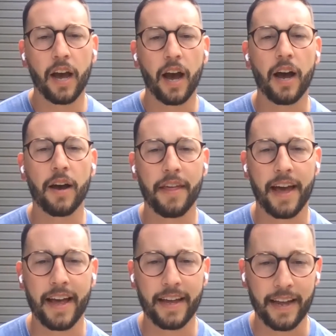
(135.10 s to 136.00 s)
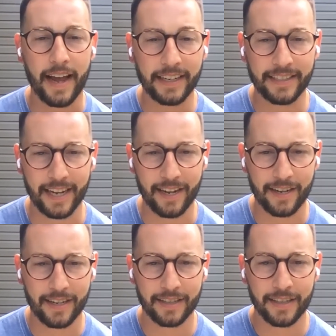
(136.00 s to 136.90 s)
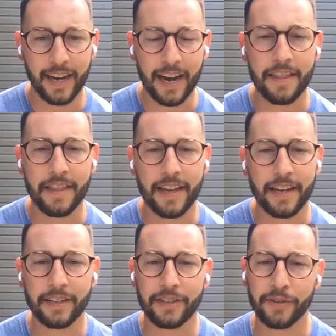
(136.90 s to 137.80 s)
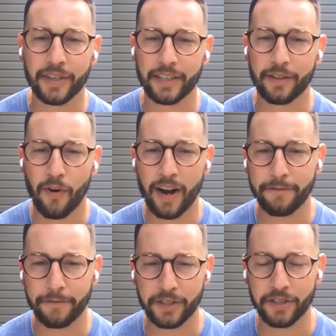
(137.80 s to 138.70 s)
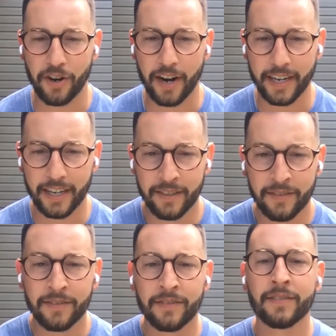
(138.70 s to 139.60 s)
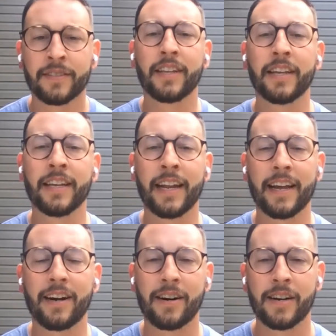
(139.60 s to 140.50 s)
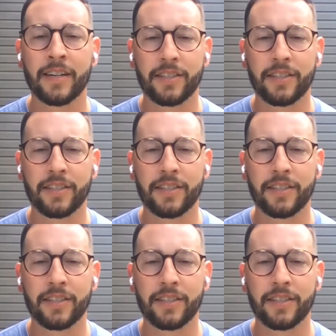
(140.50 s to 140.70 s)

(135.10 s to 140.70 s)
that exhale, and then during the right foot strike, the inhale.